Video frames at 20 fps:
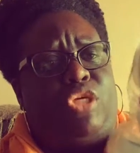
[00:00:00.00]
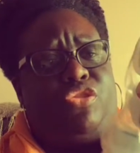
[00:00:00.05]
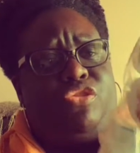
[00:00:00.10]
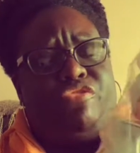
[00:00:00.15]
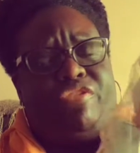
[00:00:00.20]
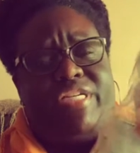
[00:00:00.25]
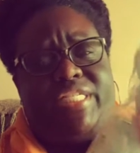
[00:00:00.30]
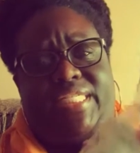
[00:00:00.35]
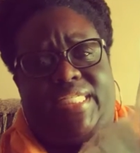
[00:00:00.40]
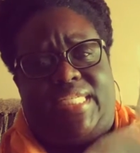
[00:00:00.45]

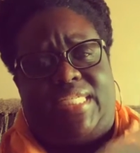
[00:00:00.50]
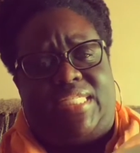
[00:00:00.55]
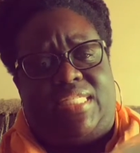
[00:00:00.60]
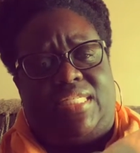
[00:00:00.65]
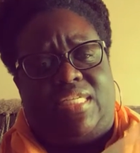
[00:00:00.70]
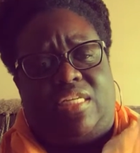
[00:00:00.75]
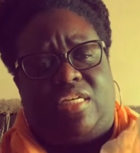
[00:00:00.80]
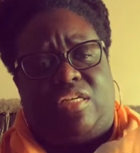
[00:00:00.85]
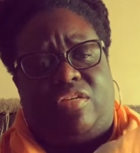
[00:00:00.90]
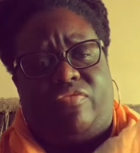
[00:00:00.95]
3
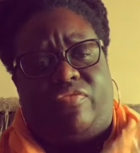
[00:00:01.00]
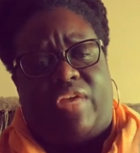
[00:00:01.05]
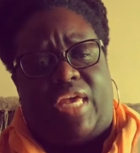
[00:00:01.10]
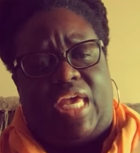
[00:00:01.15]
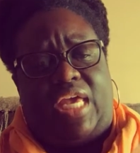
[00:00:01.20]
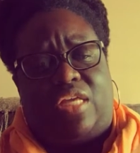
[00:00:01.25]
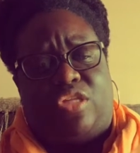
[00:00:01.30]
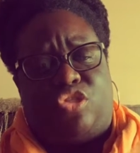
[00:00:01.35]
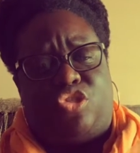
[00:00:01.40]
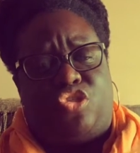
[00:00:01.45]
sensitive
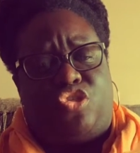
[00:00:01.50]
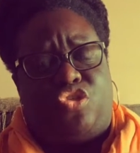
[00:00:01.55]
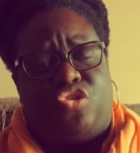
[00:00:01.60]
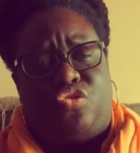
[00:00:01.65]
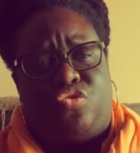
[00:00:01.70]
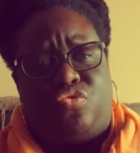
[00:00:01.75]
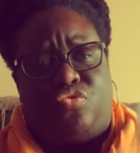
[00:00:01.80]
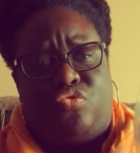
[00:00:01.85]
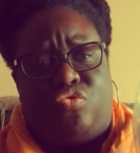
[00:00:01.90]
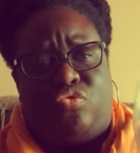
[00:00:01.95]
and
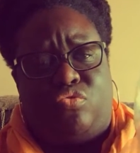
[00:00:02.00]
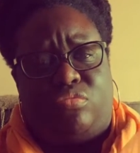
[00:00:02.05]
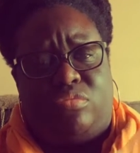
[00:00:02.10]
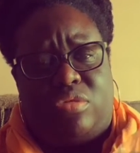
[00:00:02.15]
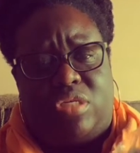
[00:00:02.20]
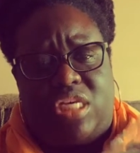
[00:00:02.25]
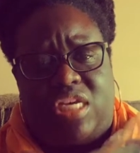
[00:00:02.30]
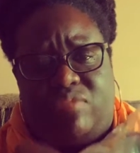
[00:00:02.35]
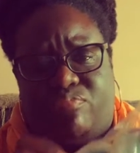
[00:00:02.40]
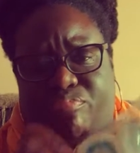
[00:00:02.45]
2
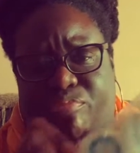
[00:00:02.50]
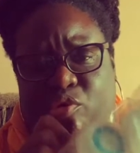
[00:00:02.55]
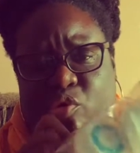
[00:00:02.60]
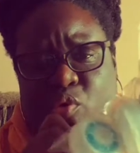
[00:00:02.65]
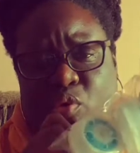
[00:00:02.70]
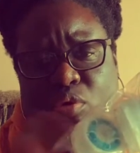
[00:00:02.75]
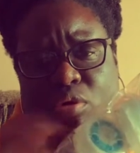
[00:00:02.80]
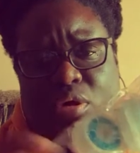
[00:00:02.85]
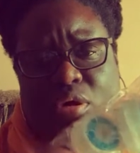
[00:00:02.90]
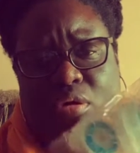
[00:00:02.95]
deep
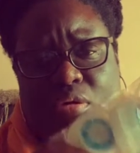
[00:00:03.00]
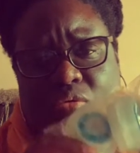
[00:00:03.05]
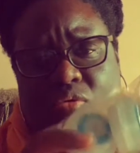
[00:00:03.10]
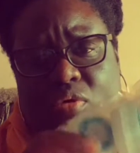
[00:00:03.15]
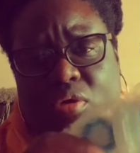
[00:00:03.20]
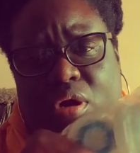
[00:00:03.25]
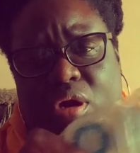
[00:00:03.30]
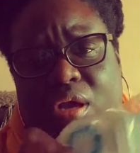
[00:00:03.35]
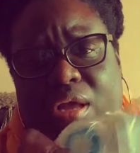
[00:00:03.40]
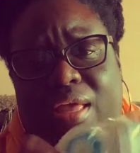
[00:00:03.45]
pore
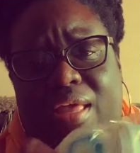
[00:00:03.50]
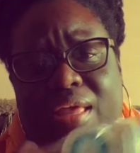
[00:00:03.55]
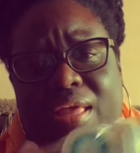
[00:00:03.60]
or